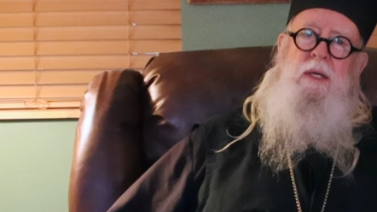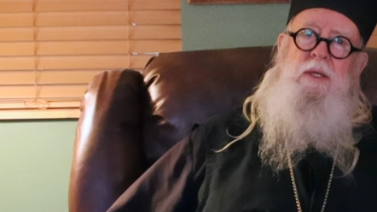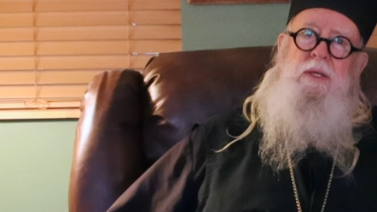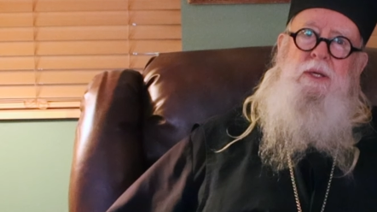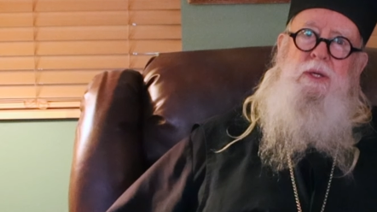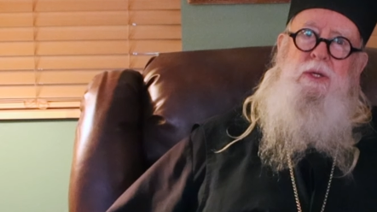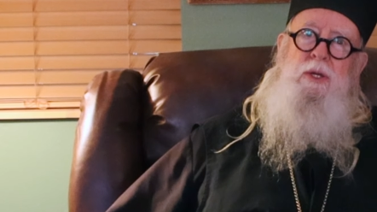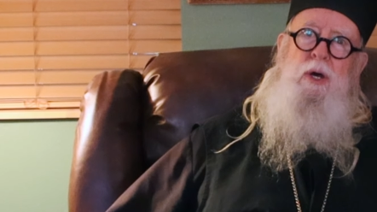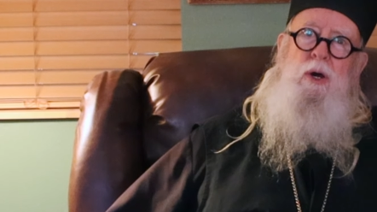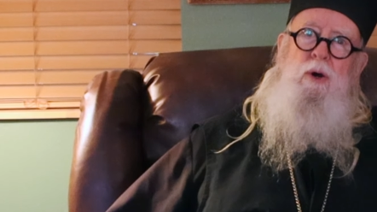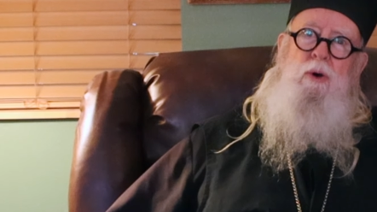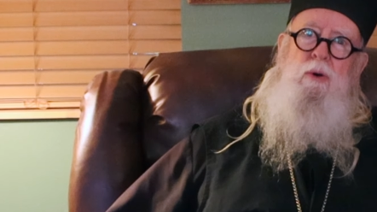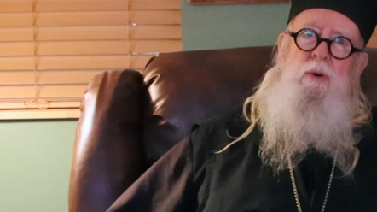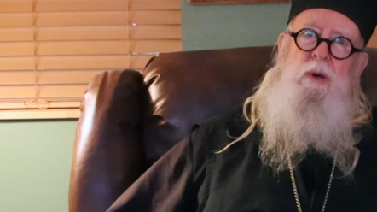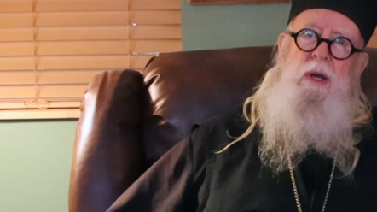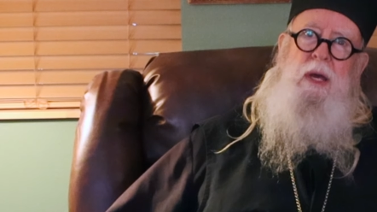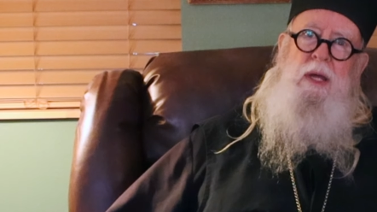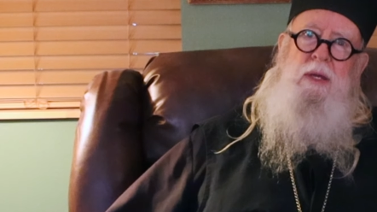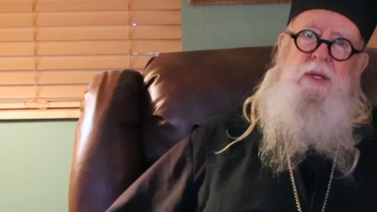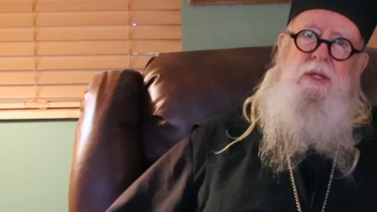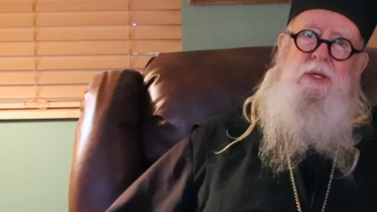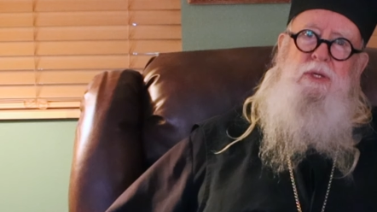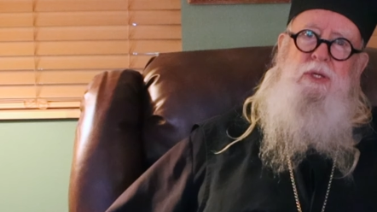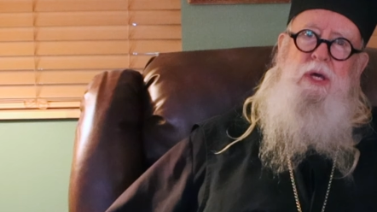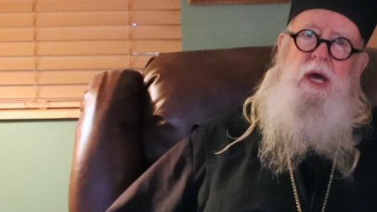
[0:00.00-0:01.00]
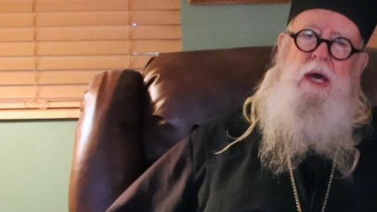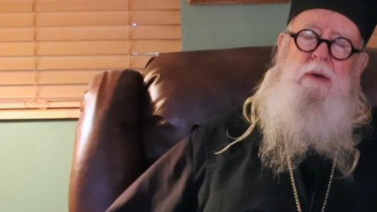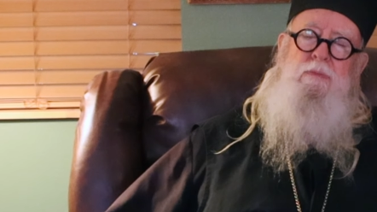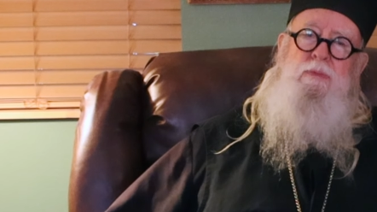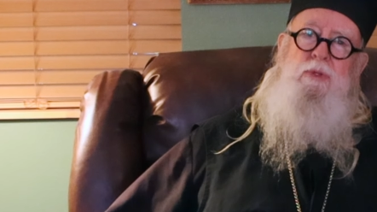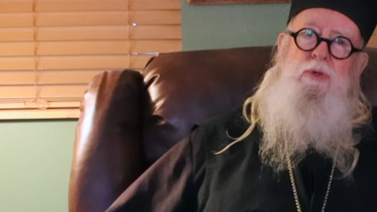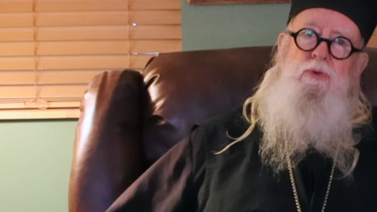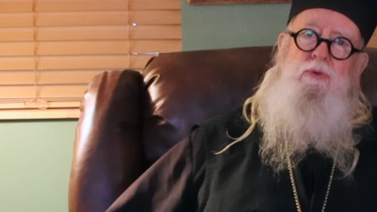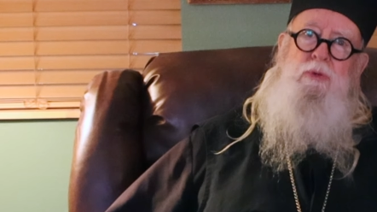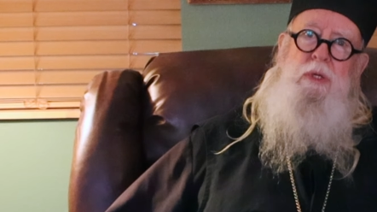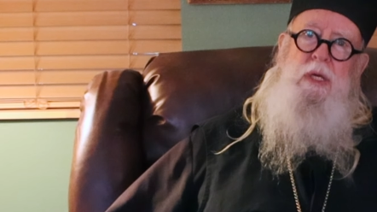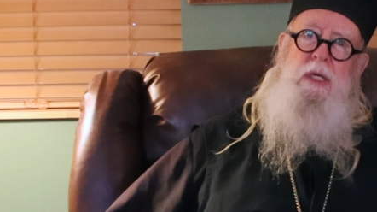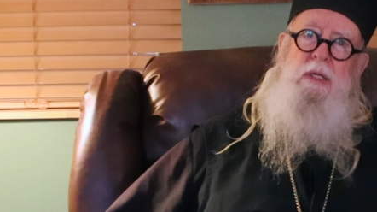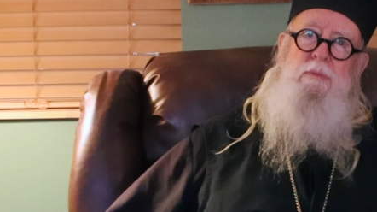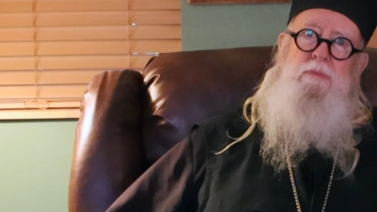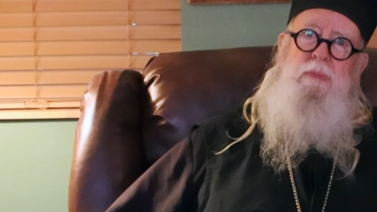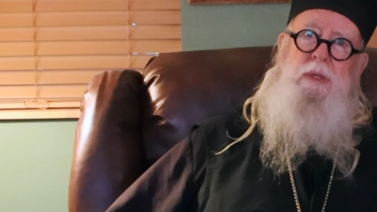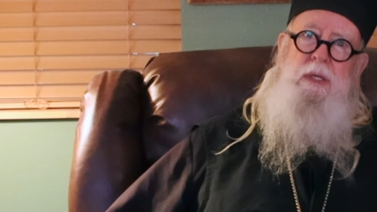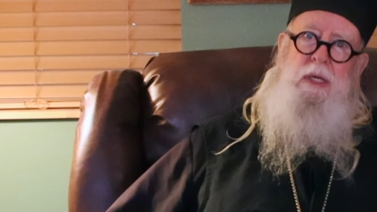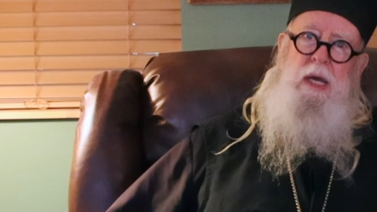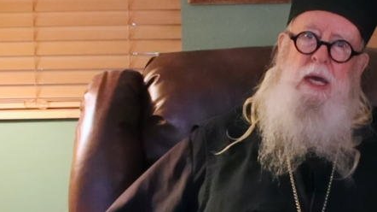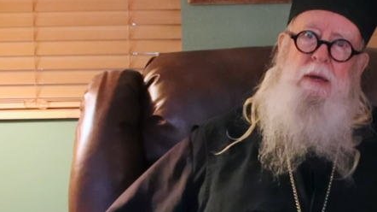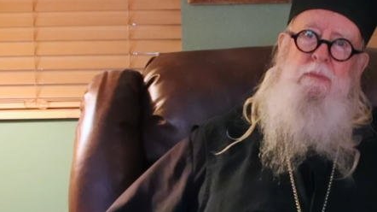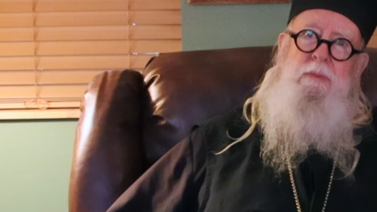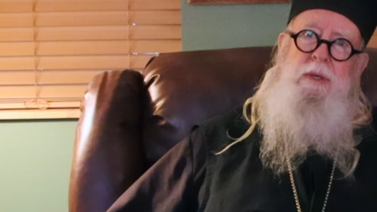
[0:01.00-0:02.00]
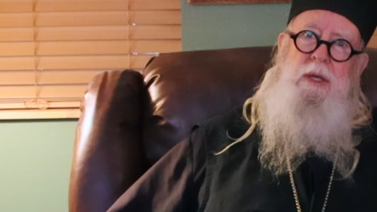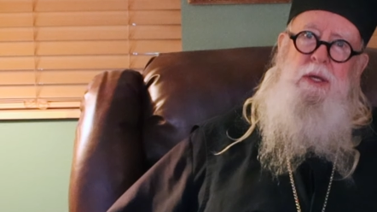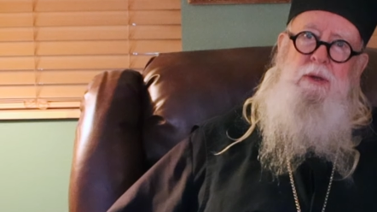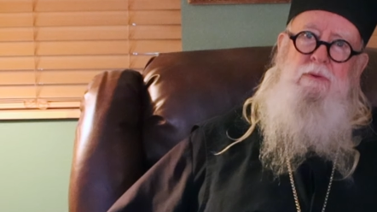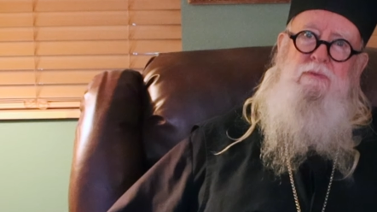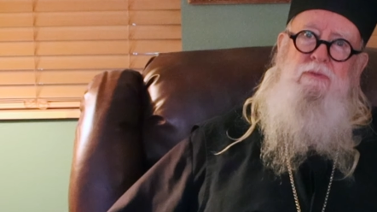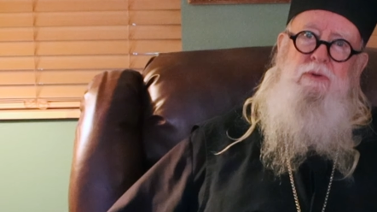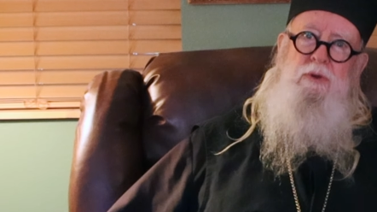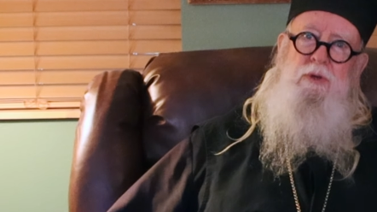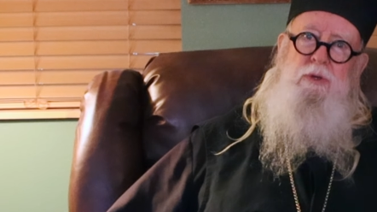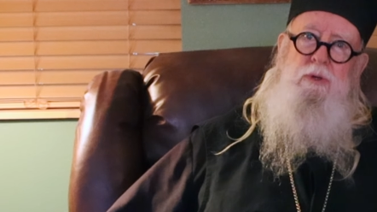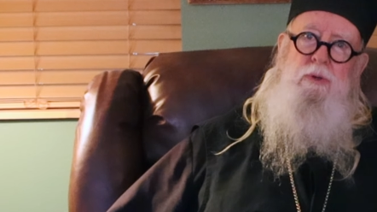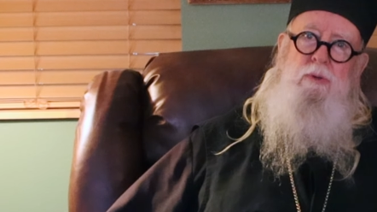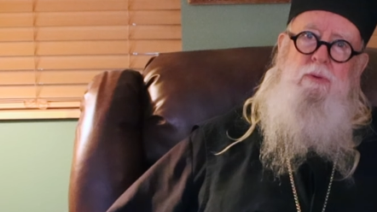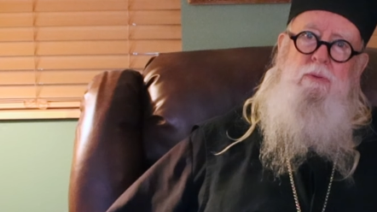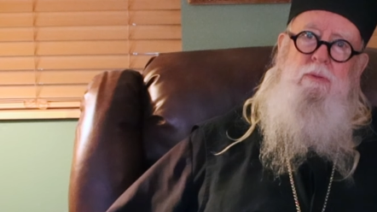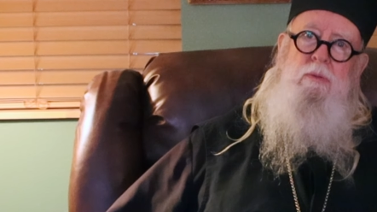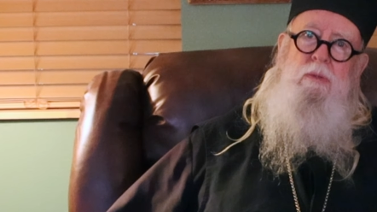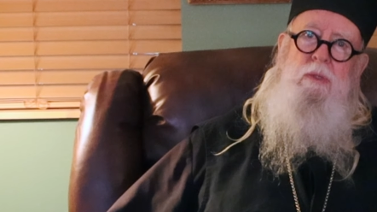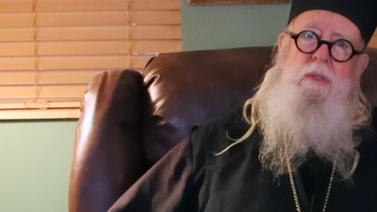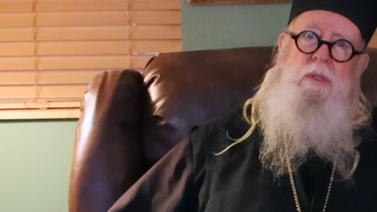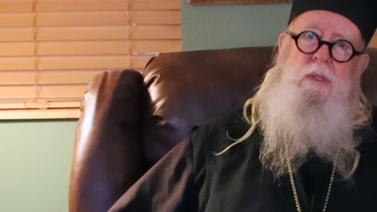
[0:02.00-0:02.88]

You know, anytime you need me, I'm here for you.